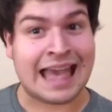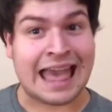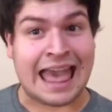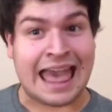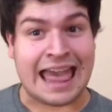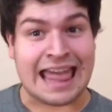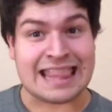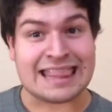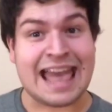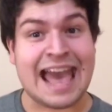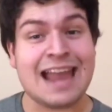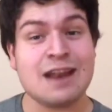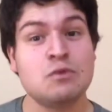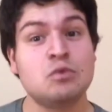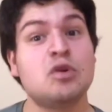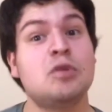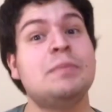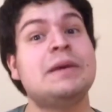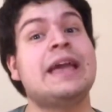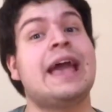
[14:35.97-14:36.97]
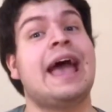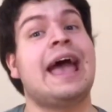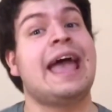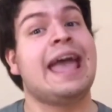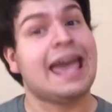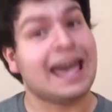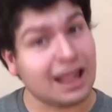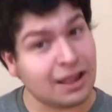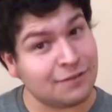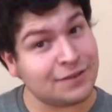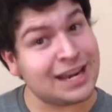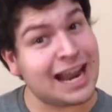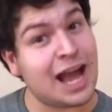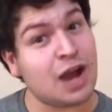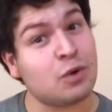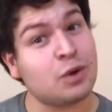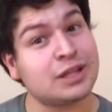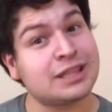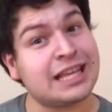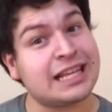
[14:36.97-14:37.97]
That will be a hell of an
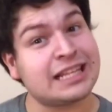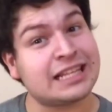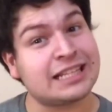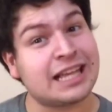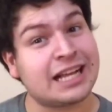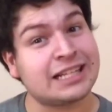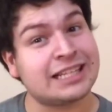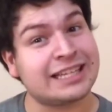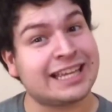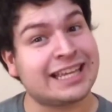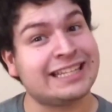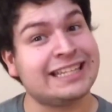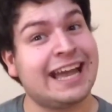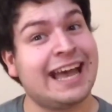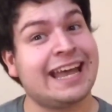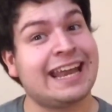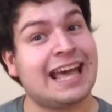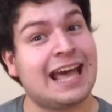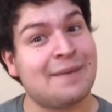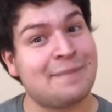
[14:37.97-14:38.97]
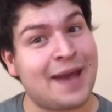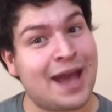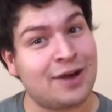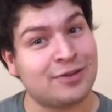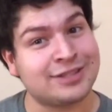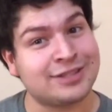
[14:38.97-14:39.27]
awkward thing to talk to Kitana about.